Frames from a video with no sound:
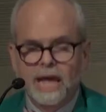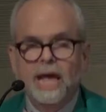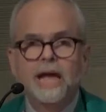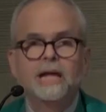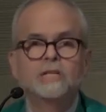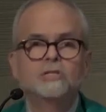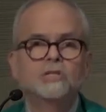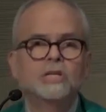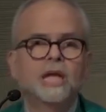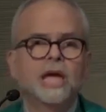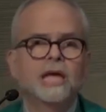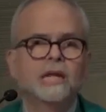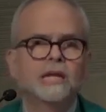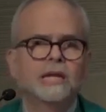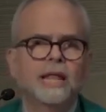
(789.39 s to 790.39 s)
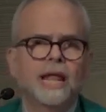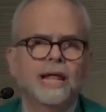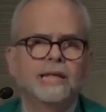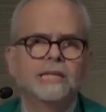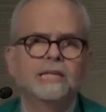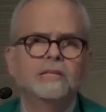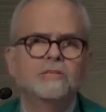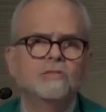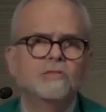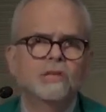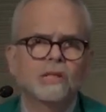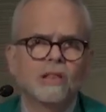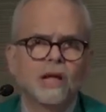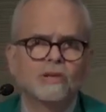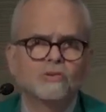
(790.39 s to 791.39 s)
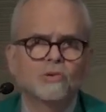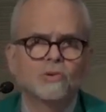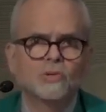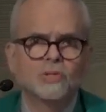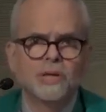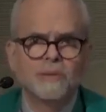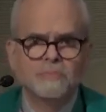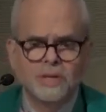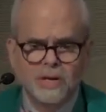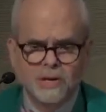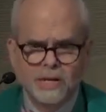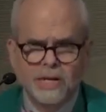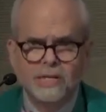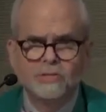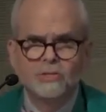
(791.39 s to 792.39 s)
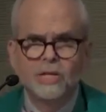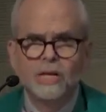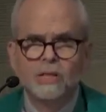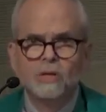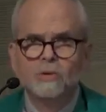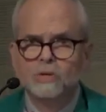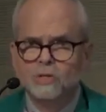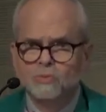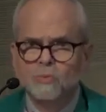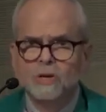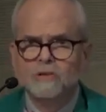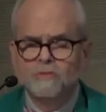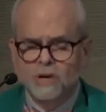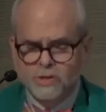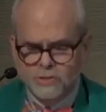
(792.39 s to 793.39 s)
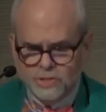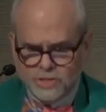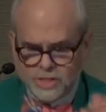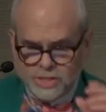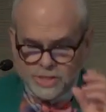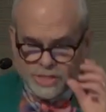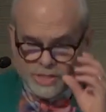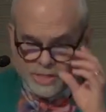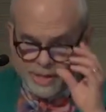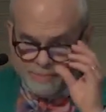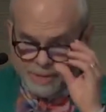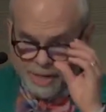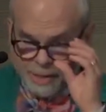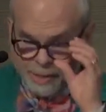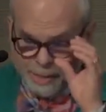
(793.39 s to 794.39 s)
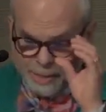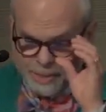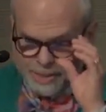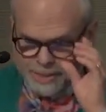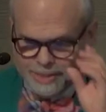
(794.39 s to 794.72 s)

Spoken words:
educated at Eden Theological Seminary in St. Louis, one of our UCC seminaries,